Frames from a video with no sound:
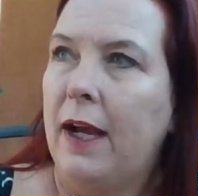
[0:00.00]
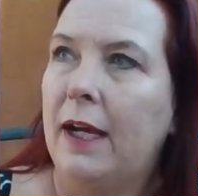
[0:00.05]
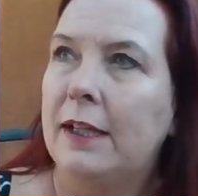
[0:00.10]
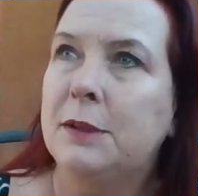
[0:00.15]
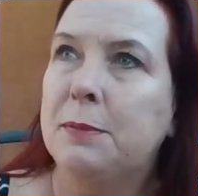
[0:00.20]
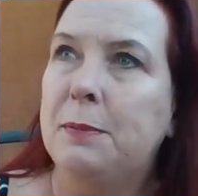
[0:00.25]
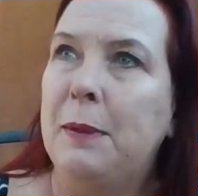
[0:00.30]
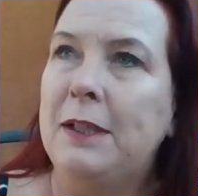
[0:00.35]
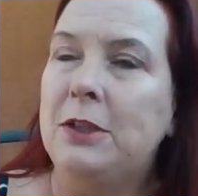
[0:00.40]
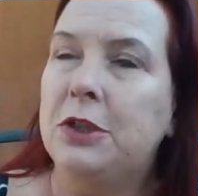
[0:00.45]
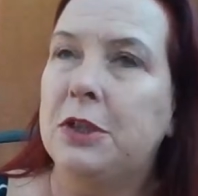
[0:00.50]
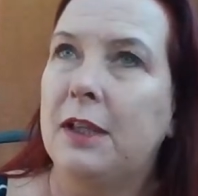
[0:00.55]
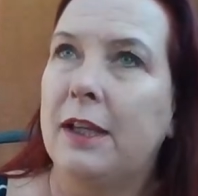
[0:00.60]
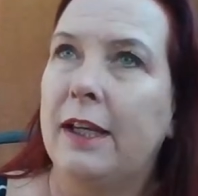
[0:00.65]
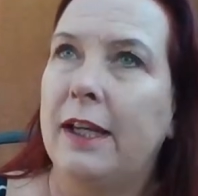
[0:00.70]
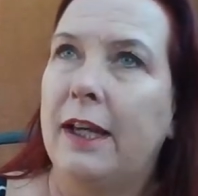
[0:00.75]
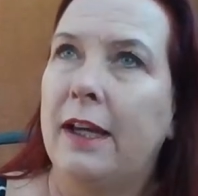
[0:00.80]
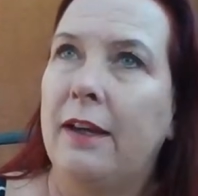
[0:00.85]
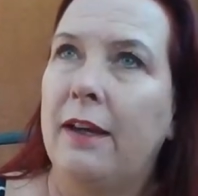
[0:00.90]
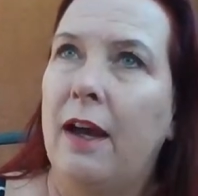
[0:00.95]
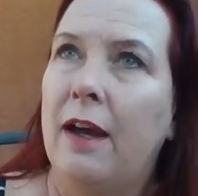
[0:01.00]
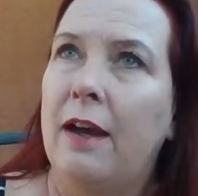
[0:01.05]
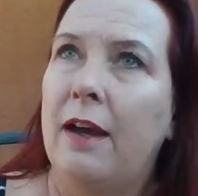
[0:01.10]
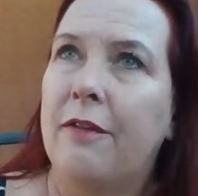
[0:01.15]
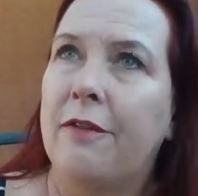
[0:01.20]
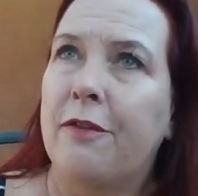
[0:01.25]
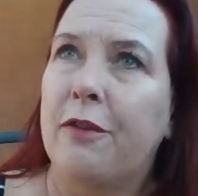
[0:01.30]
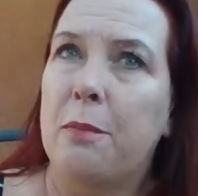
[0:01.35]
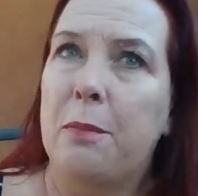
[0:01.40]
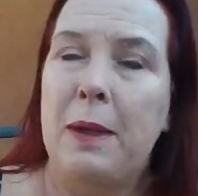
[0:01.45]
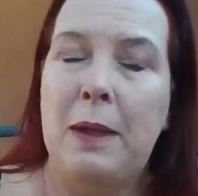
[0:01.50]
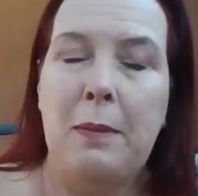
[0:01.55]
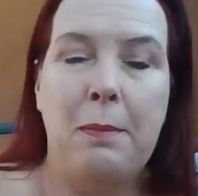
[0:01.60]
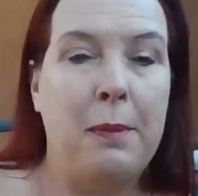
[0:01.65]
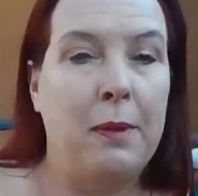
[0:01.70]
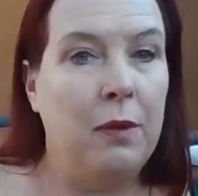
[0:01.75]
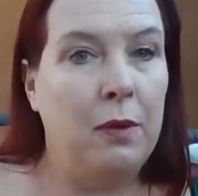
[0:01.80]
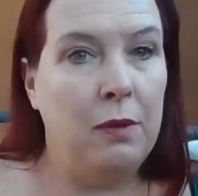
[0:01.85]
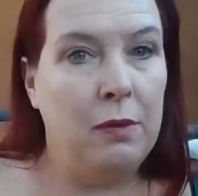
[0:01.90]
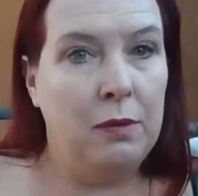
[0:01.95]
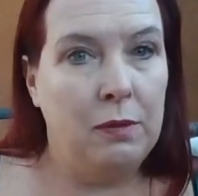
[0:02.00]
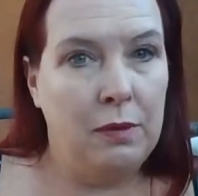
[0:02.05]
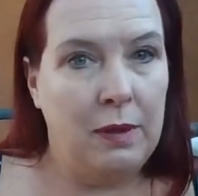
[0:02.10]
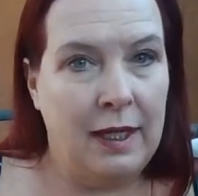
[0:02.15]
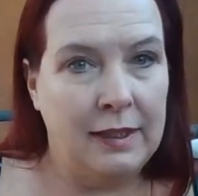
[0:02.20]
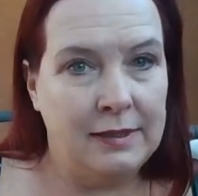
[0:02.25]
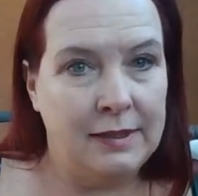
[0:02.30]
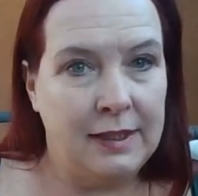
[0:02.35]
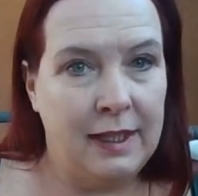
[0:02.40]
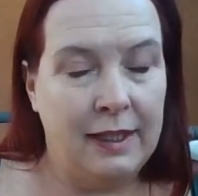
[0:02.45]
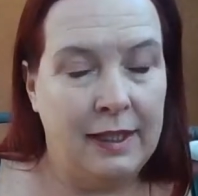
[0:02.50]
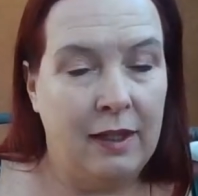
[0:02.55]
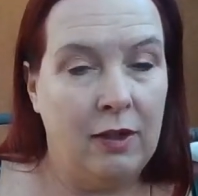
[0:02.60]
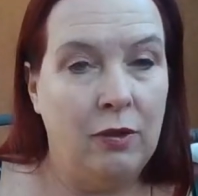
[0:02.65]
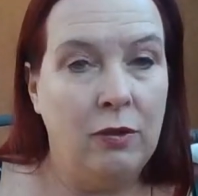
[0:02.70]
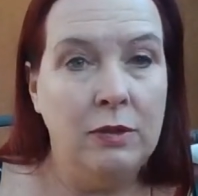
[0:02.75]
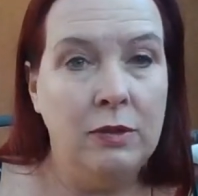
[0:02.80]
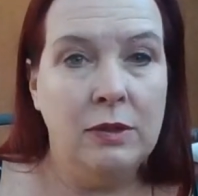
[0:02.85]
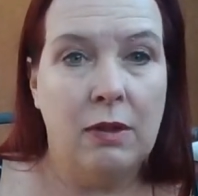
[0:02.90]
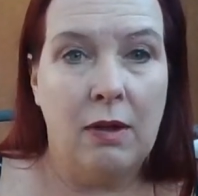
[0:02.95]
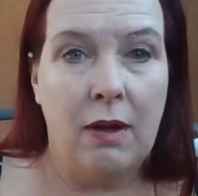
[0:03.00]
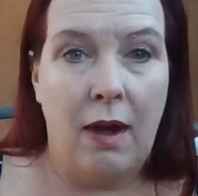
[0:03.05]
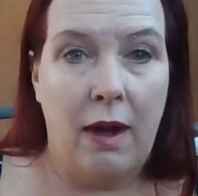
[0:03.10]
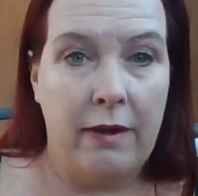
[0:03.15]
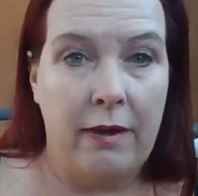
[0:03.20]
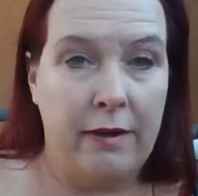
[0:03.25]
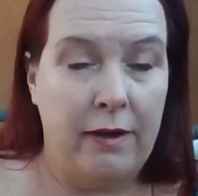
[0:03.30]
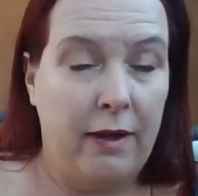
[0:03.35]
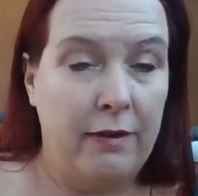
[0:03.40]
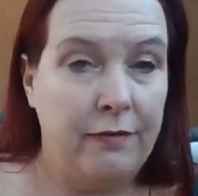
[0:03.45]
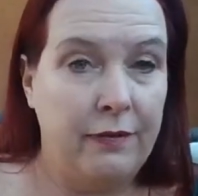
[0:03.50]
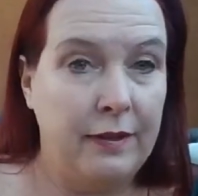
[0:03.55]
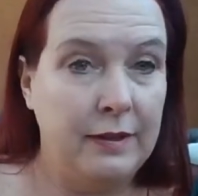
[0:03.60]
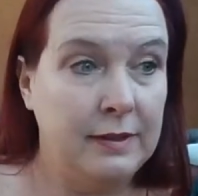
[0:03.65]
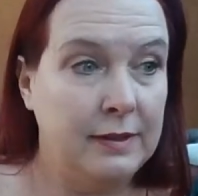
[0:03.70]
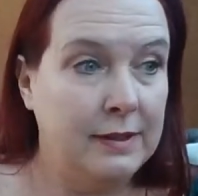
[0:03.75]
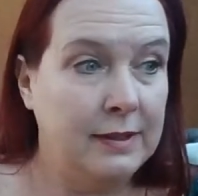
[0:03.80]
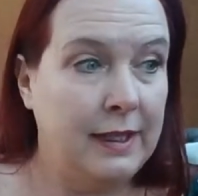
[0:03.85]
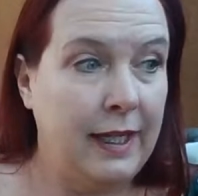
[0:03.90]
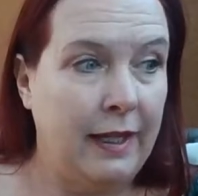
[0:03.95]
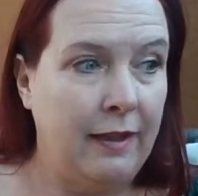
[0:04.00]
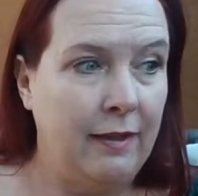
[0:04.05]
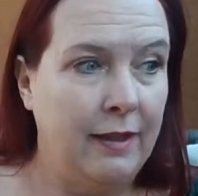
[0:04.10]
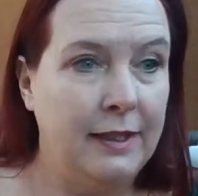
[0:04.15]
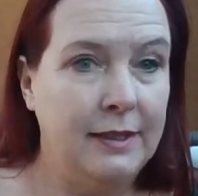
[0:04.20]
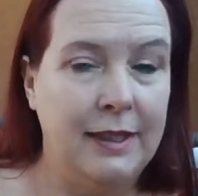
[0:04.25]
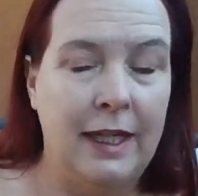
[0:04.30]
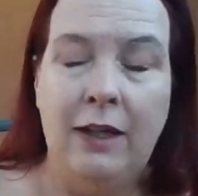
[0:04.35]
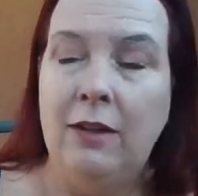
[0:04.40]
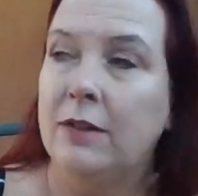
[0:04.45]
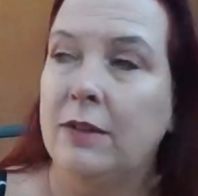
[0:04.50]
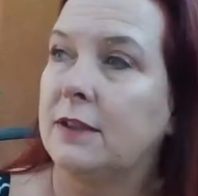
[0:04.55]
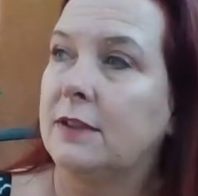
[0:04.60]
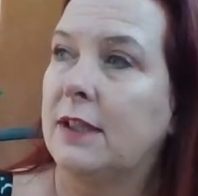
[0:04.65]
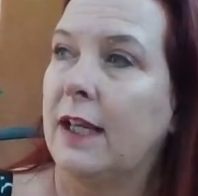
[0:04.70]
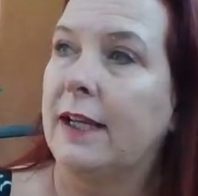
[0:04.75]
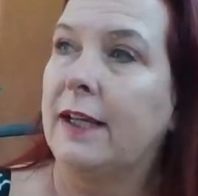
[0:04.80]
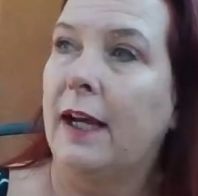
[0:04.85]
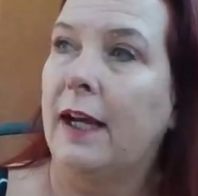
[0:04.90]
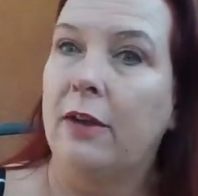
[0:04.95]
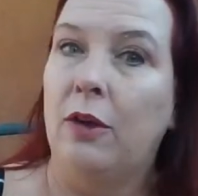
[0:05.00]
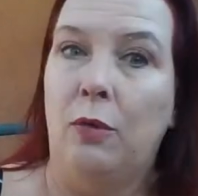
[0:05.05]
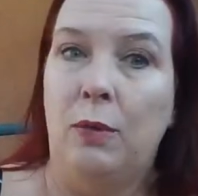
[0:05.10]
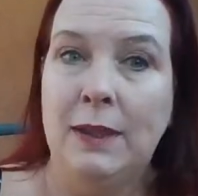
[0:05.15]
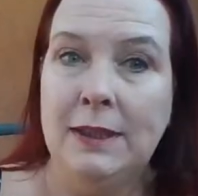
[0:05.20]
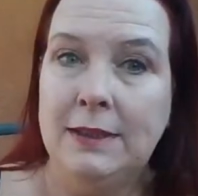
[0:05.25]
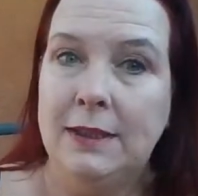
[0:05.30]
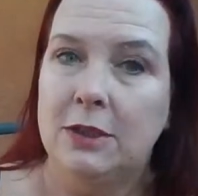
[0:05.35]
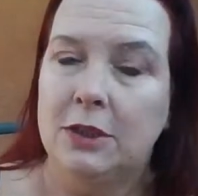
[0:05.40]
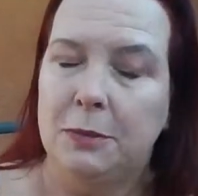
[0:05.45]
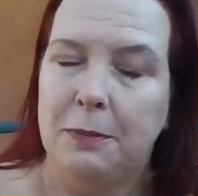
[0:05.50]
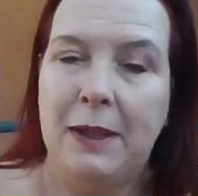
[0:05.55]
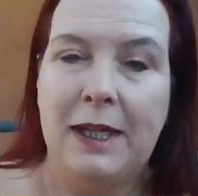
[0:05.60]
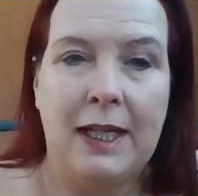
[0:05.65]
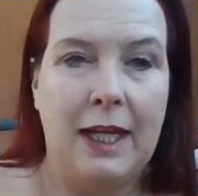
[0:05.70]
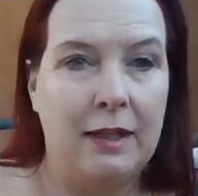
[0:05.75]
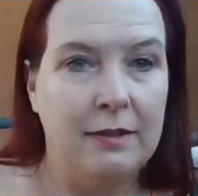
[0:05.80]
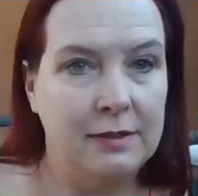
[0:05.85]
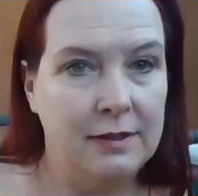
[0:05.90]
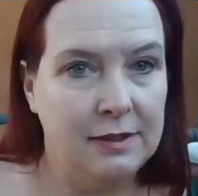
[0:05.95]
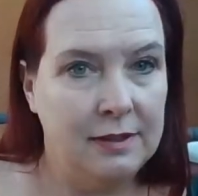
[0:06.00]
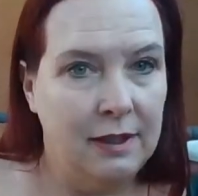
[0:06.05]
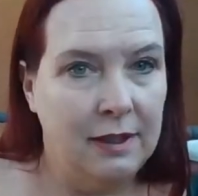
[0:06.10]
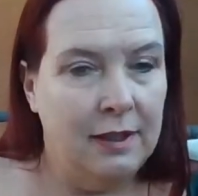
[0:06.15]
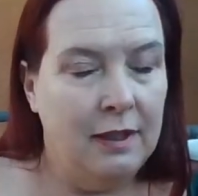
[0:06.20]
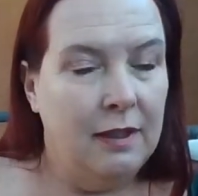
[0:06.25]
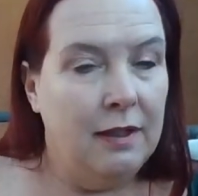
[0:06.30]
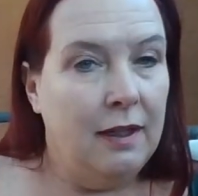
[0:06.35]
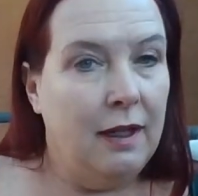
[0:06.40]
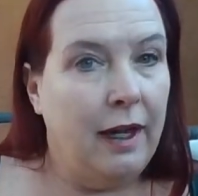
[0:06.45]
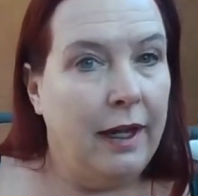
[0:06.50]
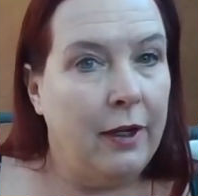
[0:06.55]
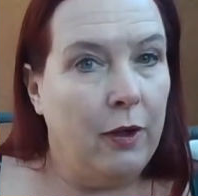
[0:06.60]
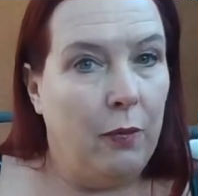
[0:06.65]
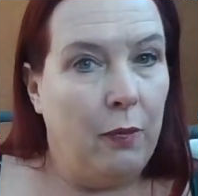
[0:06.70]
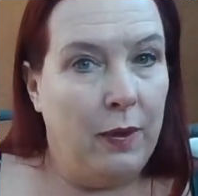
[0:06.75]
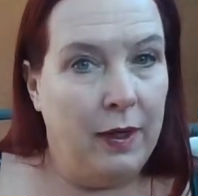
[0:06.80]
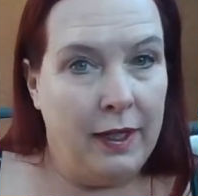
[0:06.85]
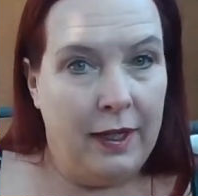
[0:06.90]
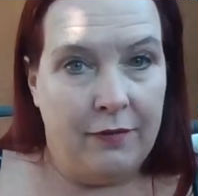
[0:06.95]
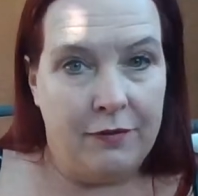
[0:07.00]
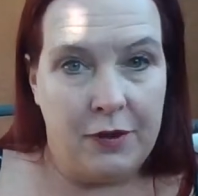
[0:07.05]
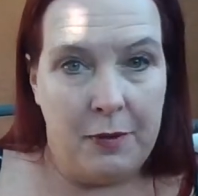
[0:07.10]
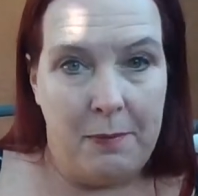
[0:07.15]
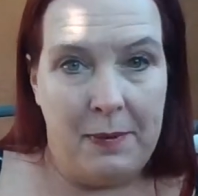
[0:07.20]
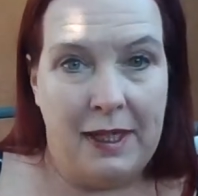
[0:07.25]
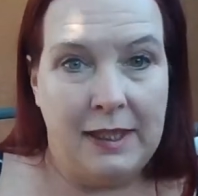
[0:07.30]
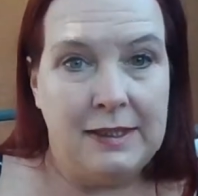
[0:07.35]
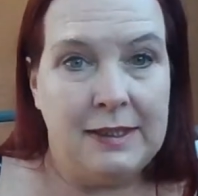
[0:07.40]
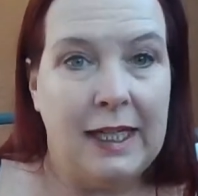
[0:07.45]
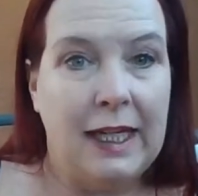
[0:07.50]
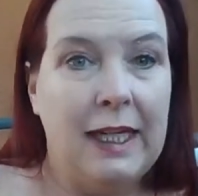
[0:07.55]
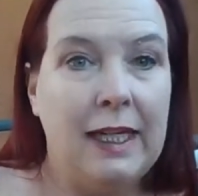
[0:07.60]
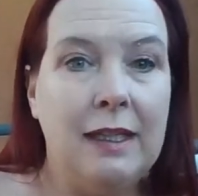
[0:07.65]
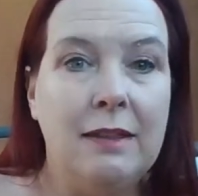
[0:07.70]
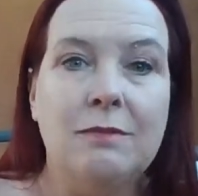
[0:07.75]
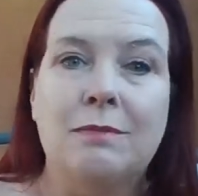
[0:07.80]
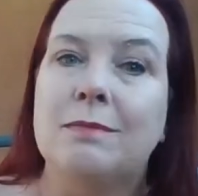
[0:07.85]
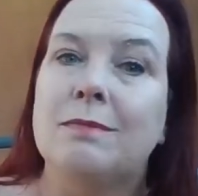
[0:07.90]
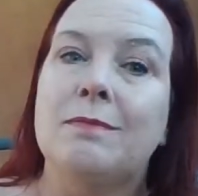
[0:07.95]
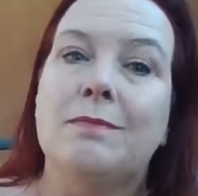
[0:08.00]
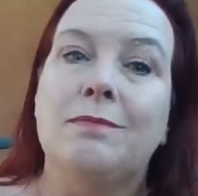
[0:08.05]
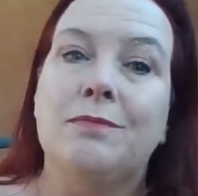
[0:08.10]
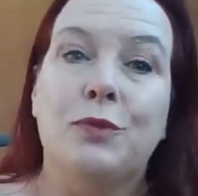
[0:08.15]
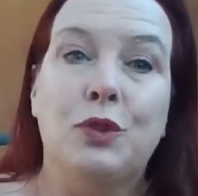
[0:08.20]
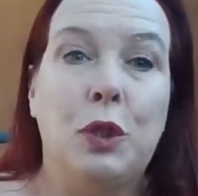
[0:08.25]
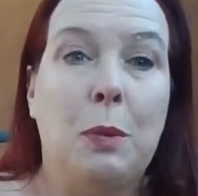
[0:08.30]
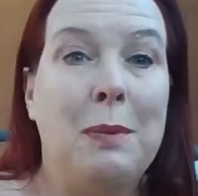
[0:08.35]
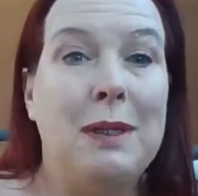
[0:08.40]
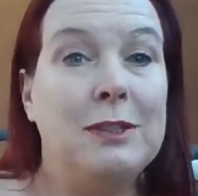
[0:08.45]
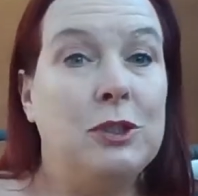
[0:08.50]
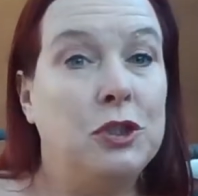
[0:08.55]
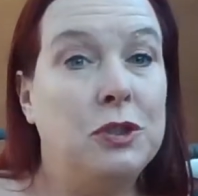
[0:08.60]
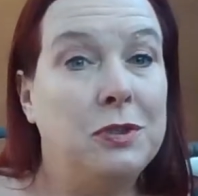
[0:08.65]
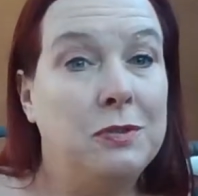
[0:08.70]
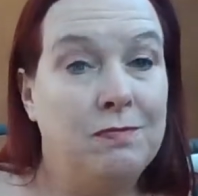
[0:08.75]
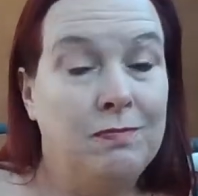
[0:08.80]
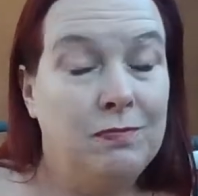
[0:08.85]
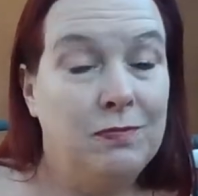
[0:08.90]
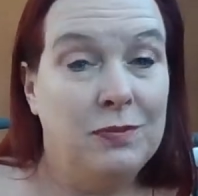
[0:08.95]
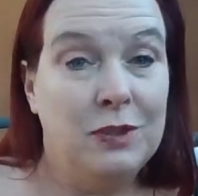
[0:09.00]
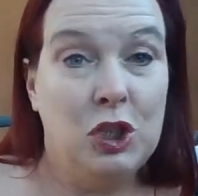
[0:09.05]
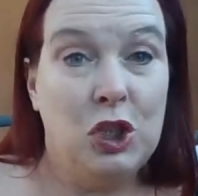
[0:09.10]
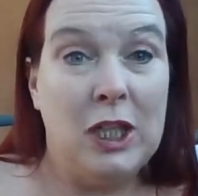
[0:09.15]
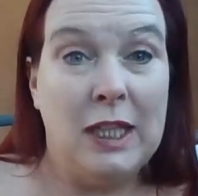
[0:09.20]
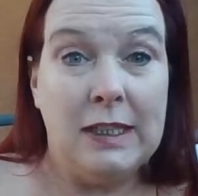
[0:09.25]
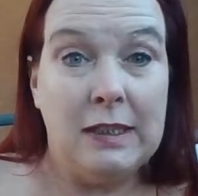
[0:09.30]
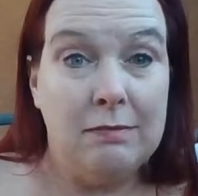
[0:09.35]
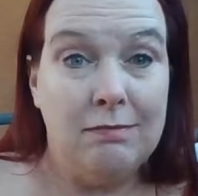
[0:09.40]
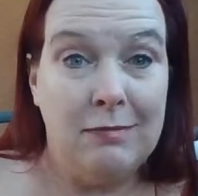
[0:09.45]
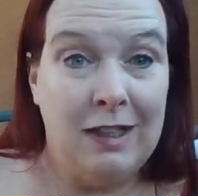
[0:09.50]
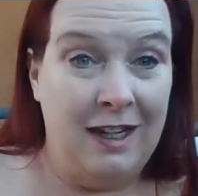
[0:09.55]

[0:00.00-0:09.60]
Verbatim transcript: especially uh, for people as they get older are often scaling down. It's like, I don't want such a big house. I don't want to have to maintain so much shit.